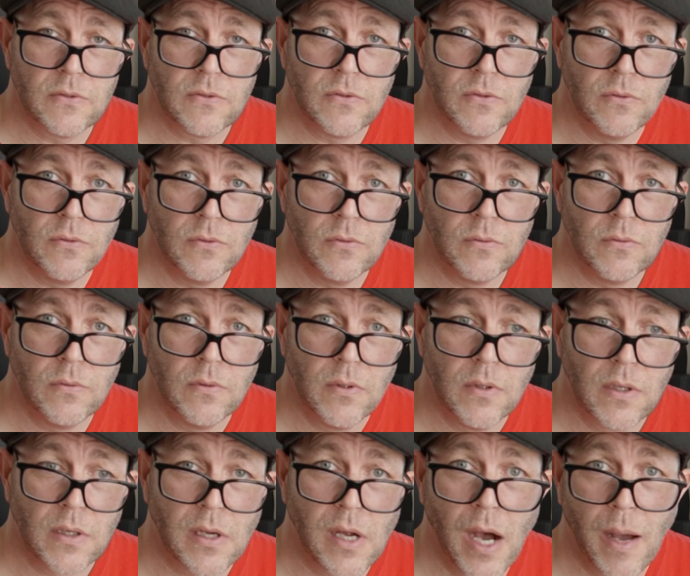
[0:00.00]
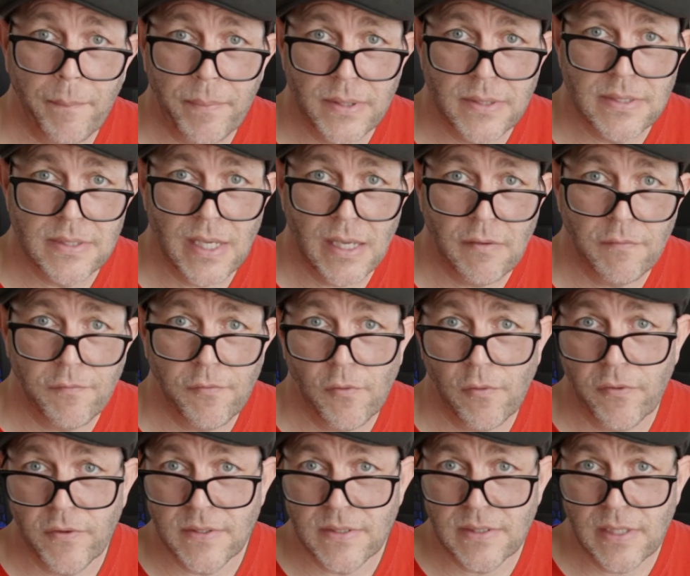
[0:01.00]
to compensate
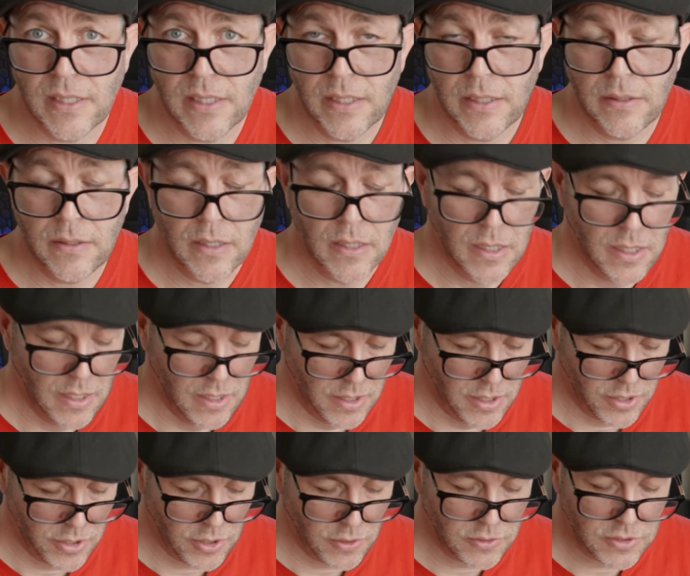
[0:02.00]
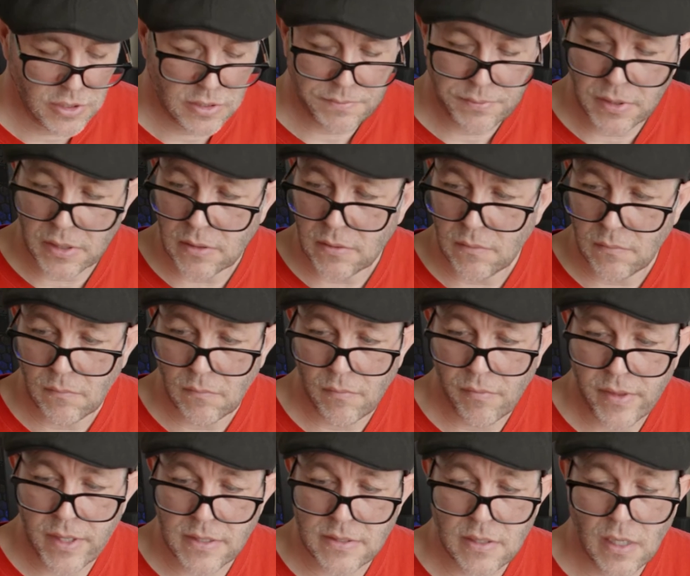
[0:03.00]
for the sun. You just put
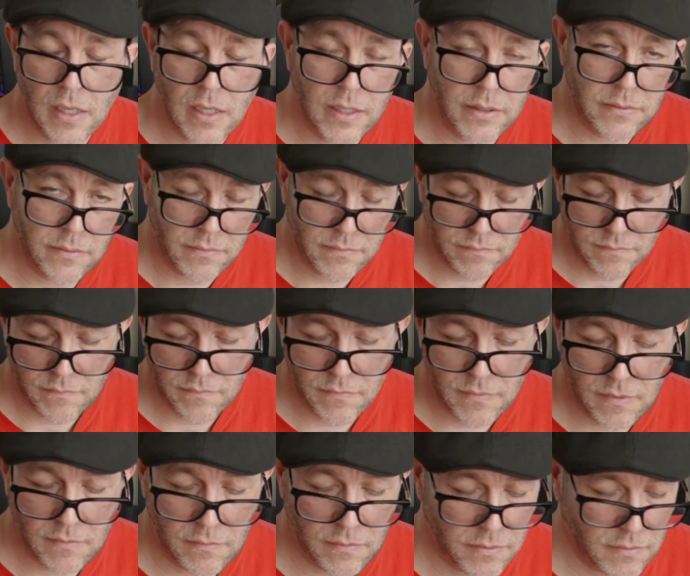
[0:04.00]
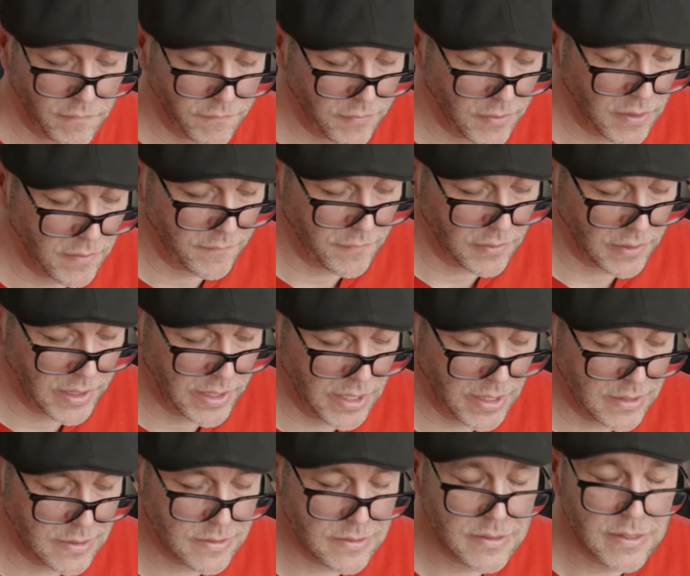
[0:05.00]
this on the front of your
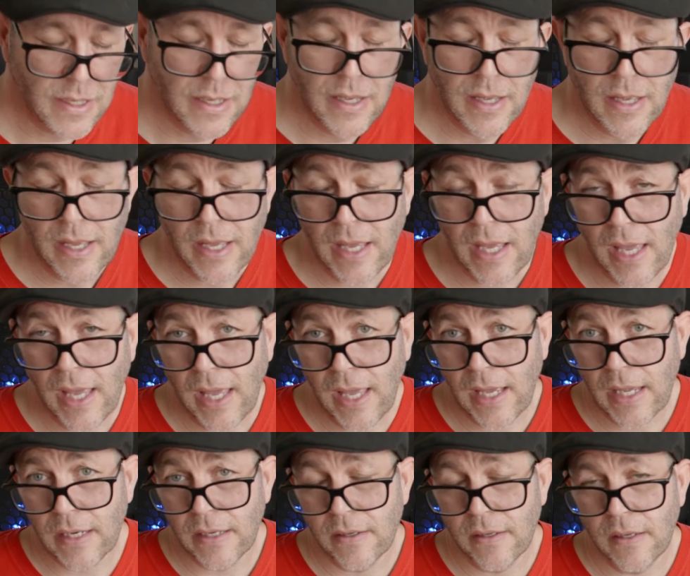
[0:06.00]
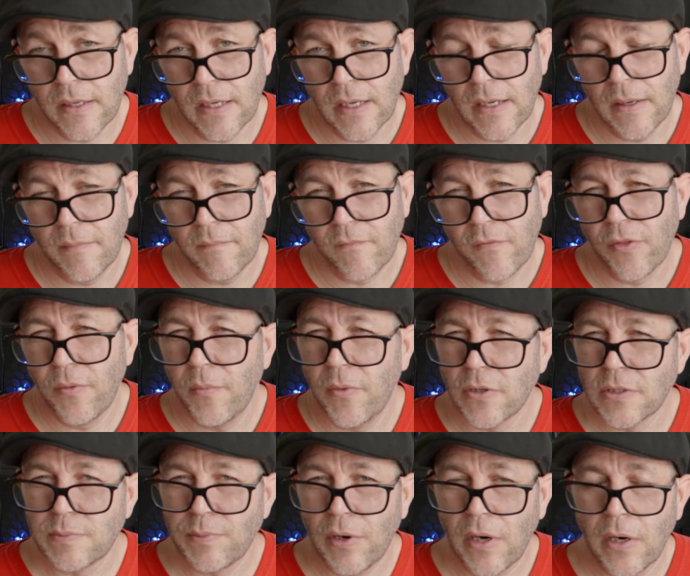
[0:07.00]
lens, and for the
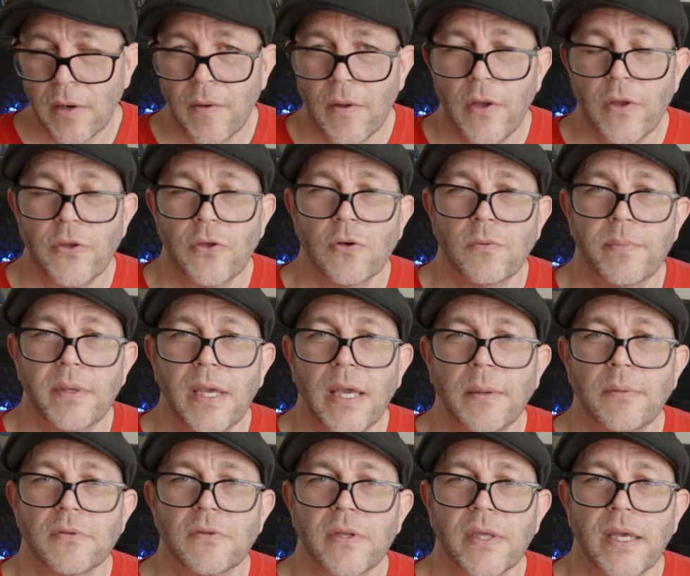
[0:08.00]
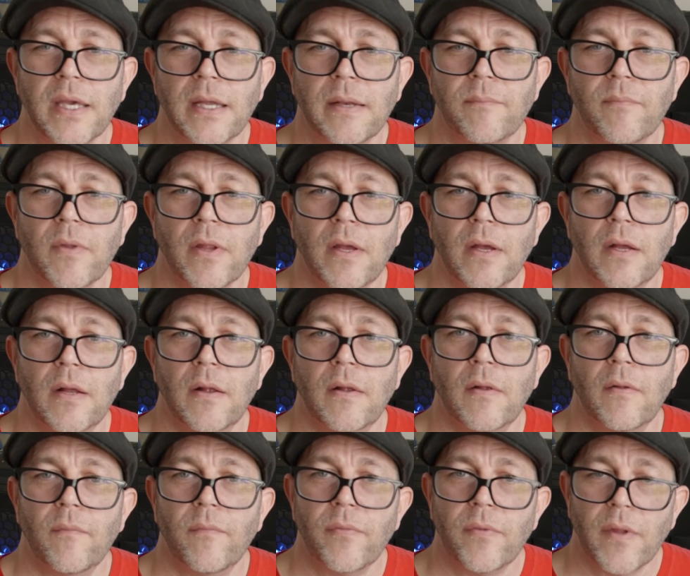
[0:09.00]
most part you'll be able to get
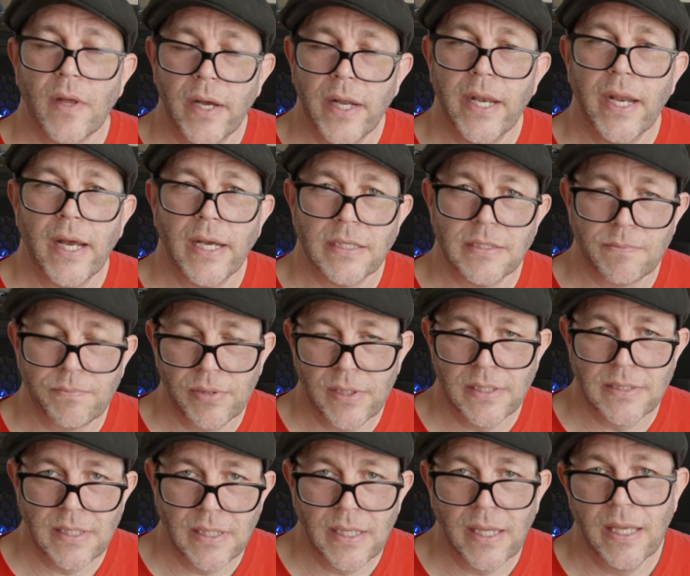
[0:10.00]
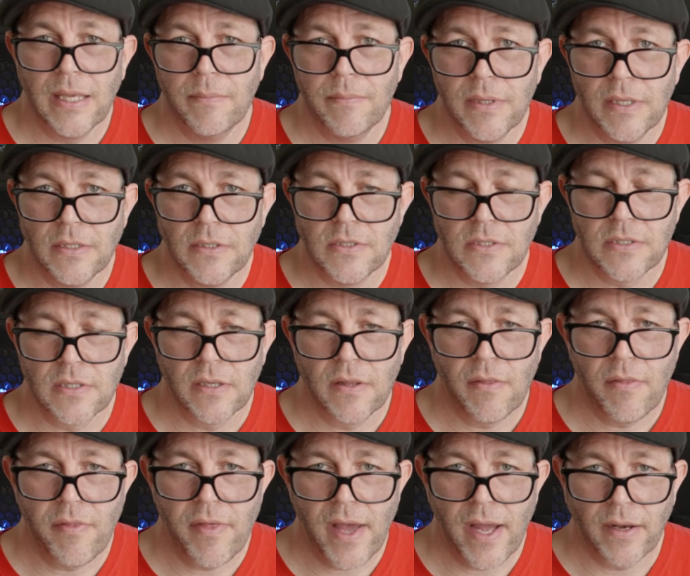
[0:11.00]
a nice pleasing image
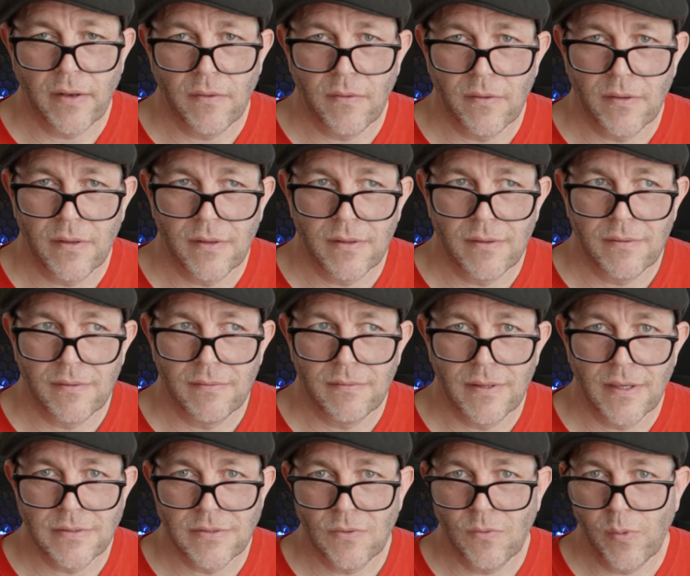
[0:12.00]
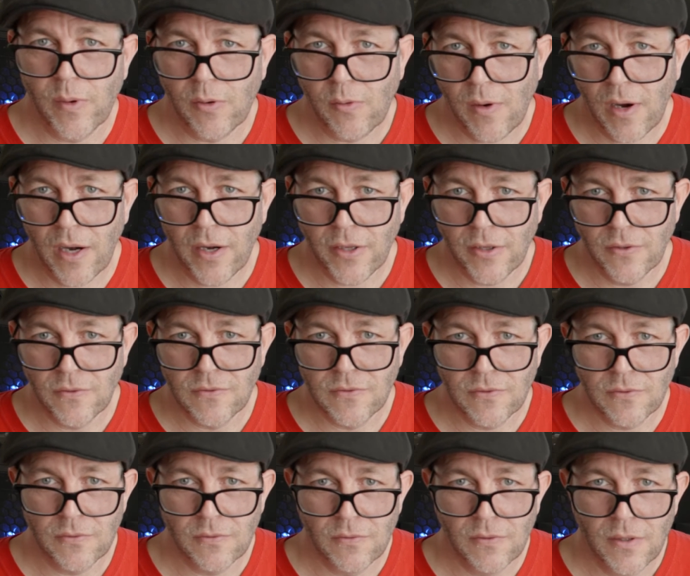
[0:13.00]
that doesn't require you
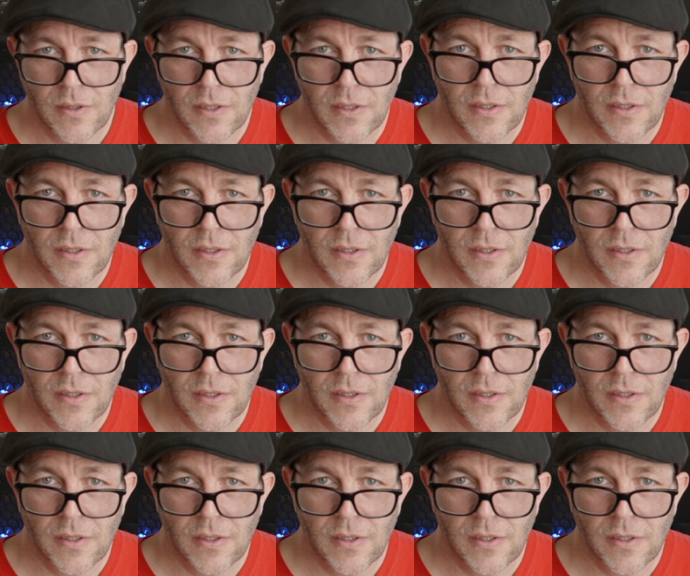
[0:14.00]
to,